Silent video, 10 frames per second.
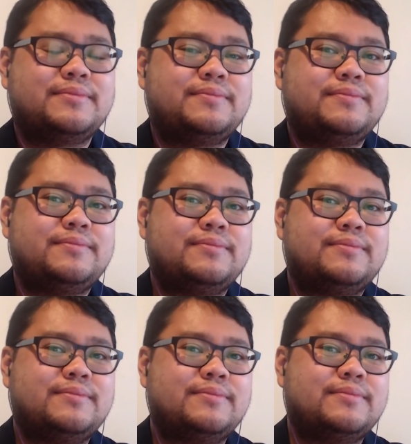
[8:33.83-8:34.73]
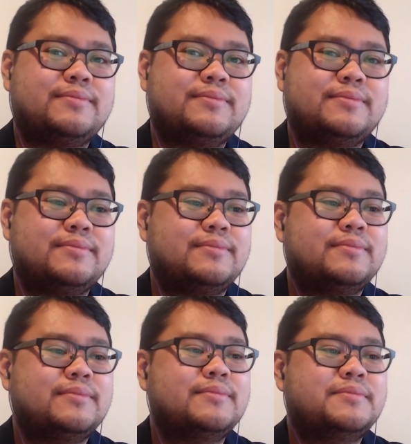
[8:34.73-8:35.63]

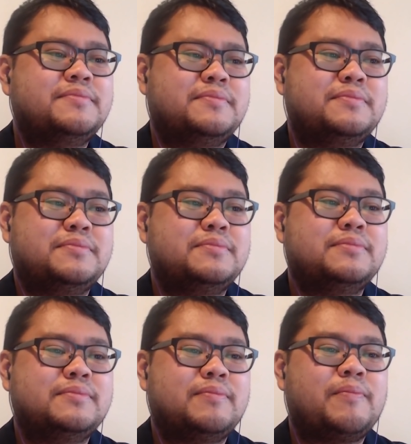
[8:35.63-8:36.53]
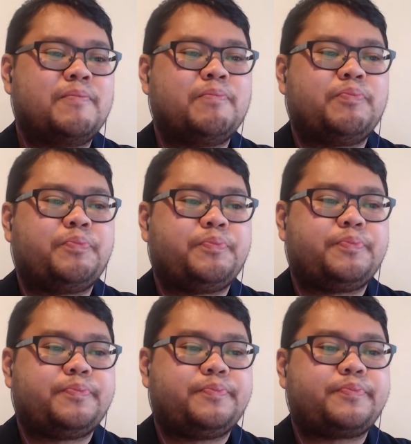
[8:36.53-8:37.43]

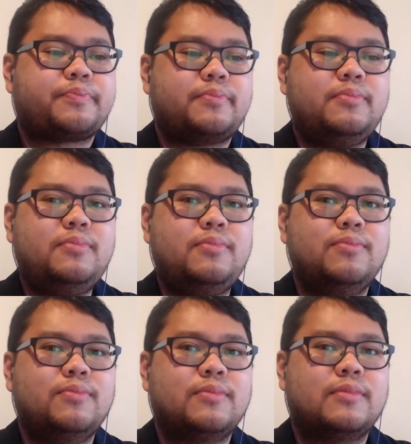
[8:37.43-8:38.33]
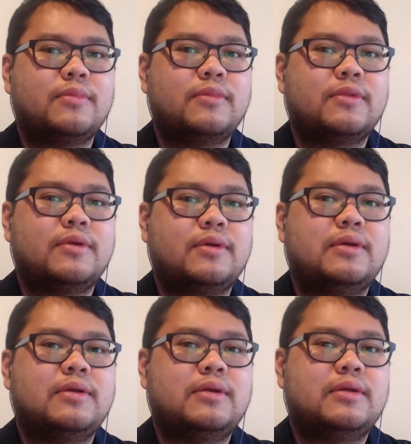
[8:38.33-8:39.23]

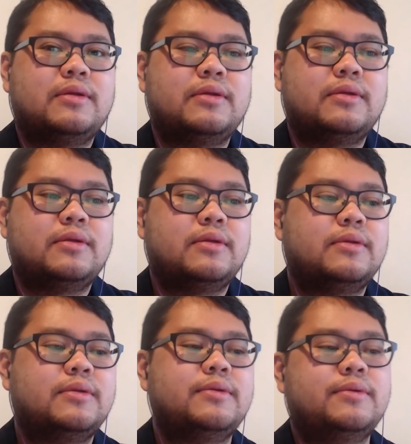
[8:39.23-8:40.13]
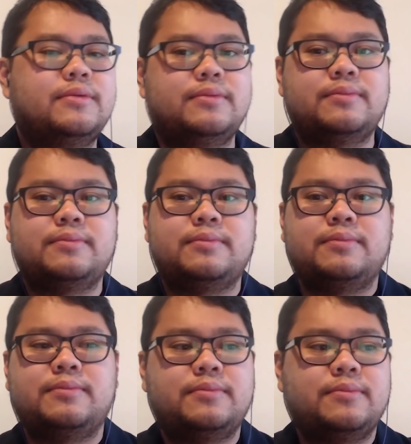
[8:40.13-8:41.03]

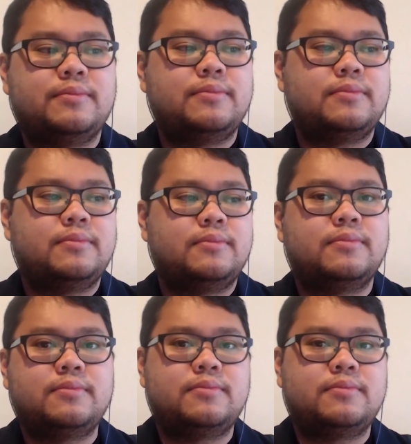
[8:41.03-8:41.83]
(not speaking)